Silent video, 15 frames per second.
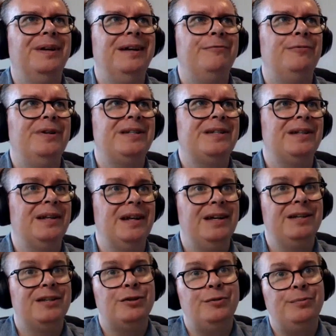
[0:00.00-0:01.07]
in recent
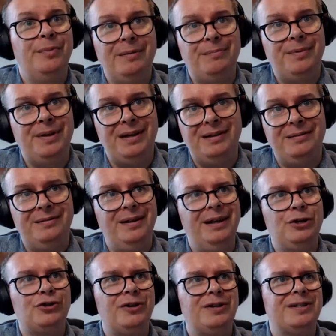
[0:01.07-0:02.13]
years who might be
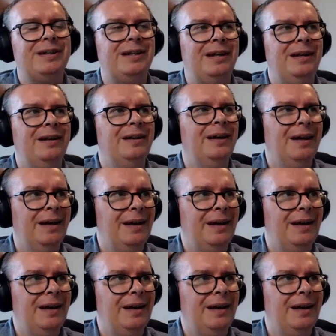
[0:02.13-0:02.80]
interested in